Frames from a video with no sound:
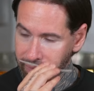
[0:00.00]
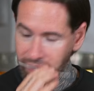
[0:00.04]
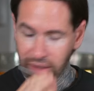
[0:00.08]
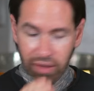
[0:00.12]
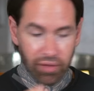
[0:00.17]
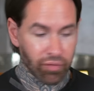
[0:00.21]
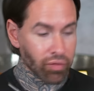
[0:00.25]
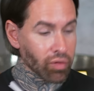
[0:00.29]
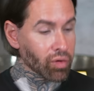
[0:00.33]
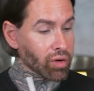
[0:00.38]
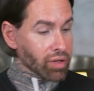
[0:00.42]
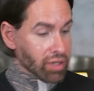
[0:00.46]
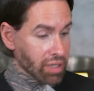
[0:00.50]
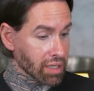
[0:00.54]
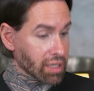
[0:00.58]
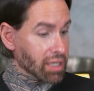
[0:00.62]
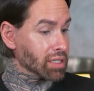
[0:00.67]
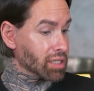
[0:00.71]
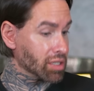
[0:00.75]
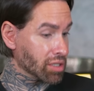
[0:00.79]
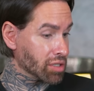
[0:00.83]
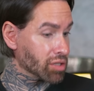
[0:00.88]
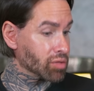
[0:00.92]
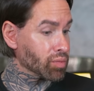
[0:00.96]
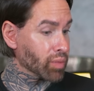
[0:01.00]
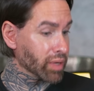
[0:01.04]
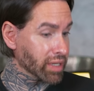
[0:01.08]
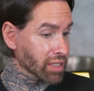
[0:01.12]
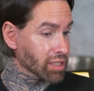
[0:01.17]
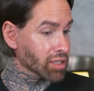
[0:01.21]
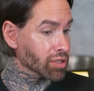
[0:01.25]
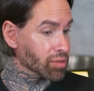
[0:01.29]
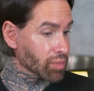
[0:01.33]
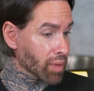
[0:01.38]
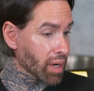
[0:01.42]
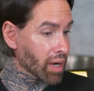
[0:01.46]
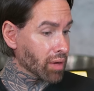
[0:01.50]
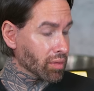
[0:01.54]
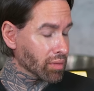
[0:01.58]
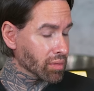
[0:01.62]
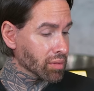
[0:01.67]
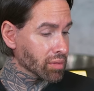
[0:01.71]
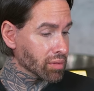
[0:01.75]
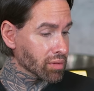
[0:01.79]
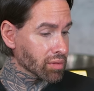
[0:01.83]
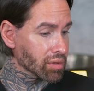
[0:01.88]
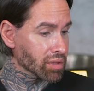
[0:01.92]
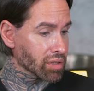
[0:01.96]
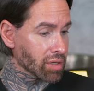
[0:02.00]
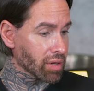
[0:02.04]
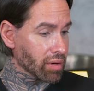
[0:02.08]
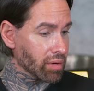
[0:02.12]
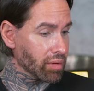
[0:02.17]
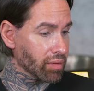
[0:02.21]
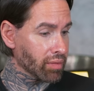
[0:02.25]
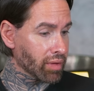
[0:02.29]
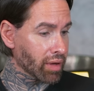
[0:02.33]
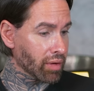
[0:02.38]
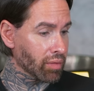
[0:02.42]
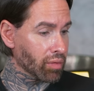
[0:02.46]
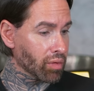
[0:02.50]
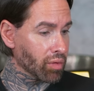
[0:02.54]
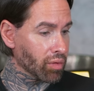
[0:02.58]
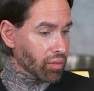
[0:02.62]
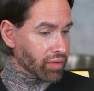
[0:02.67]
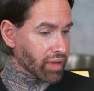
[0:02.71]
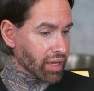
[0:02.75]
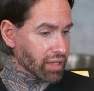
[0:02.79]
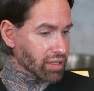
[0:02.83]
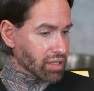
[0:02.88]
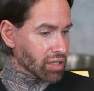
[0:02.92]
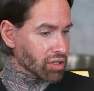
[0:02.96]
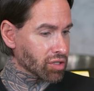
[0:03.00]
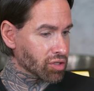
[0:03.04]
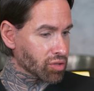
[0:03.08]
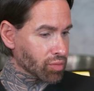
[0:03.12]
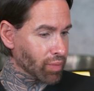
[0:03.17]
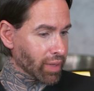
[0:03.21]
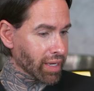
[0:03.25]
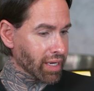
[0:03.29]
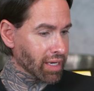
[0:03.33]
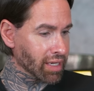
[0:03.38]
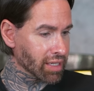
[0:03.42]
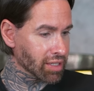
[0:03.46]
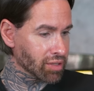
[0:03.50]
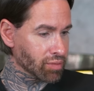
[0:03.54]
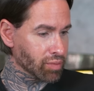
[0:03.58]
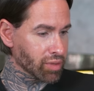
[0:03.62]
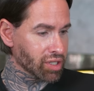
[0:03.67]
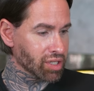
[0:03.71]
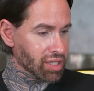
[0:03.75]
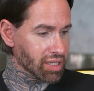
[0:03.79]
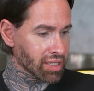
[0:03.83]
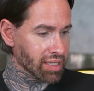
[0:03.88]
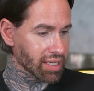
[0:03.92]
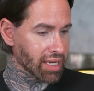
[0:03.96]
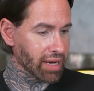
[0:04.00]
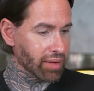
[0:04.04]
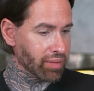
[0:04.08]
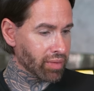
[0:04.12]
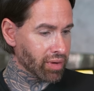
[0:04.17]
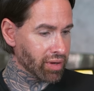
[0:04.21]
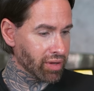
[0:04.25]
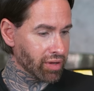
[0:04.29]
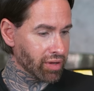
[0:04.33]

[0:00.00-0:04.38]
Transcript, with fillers: They've all got the, this is sweet as well. So they're all, there's a sweetness, which is in that one,